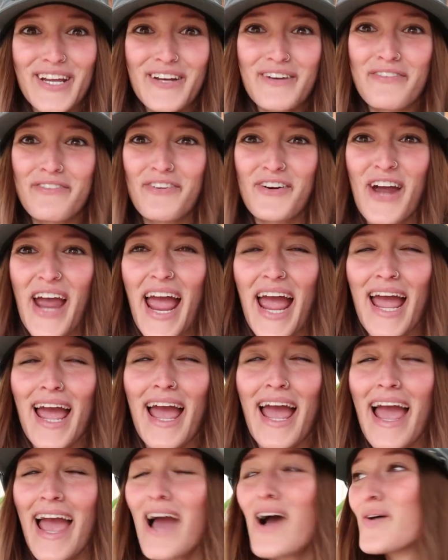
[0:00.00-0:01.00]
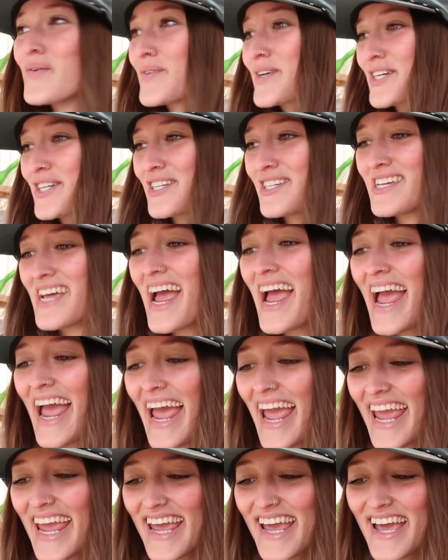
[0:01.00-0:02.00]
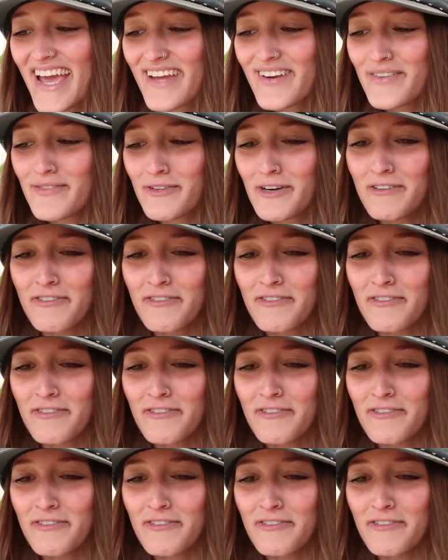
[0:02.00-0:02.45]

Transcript: here for hours and